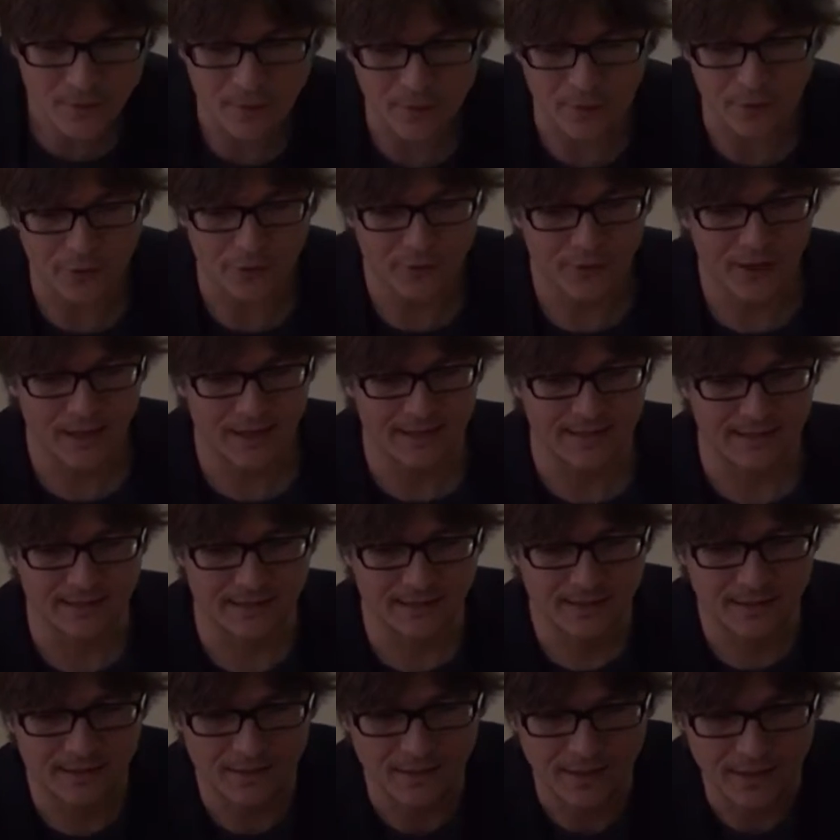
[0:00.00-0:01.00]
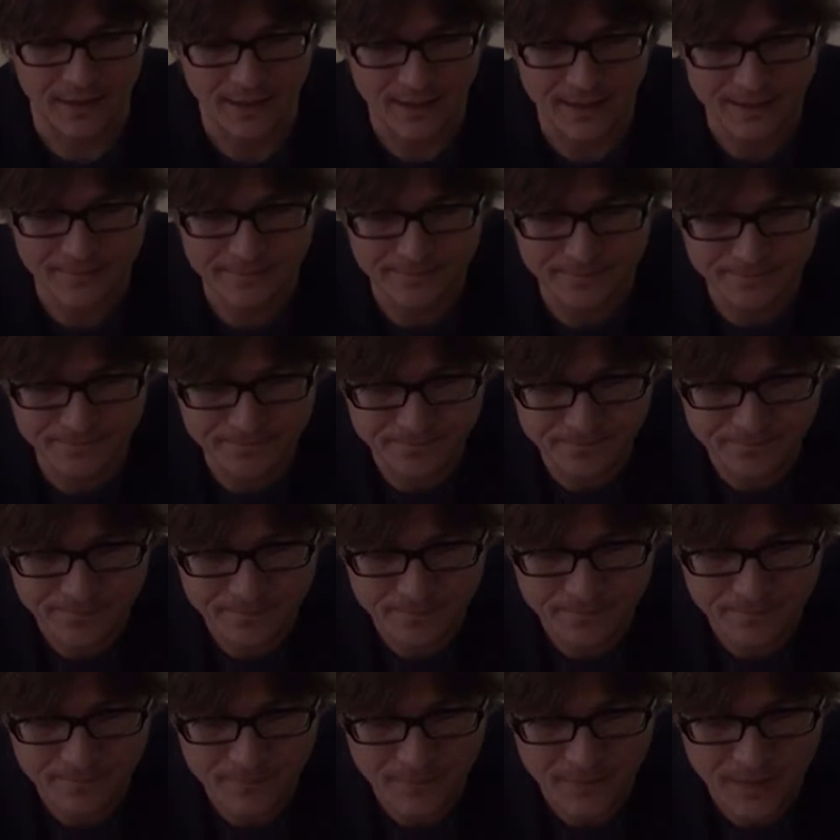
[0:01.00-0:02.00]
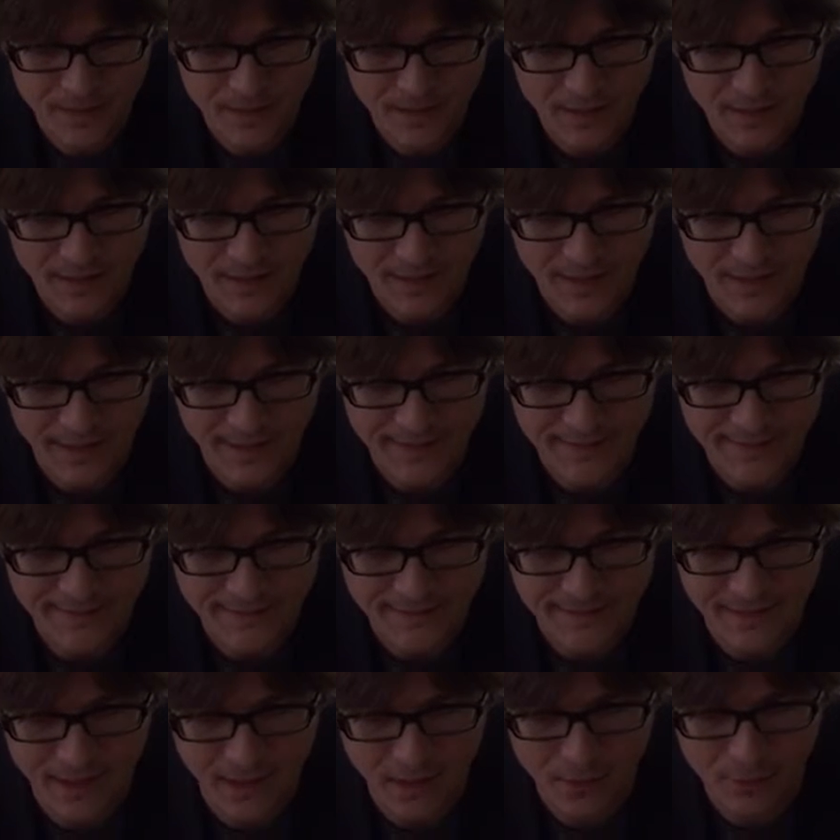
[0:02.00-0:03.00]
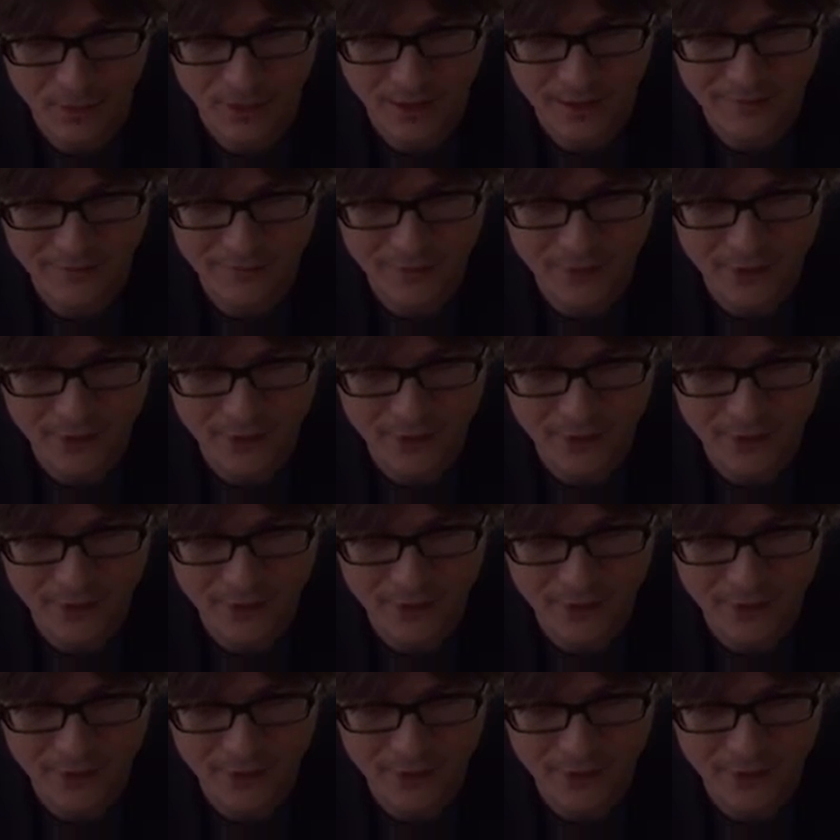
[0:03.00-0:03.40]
All right, and now I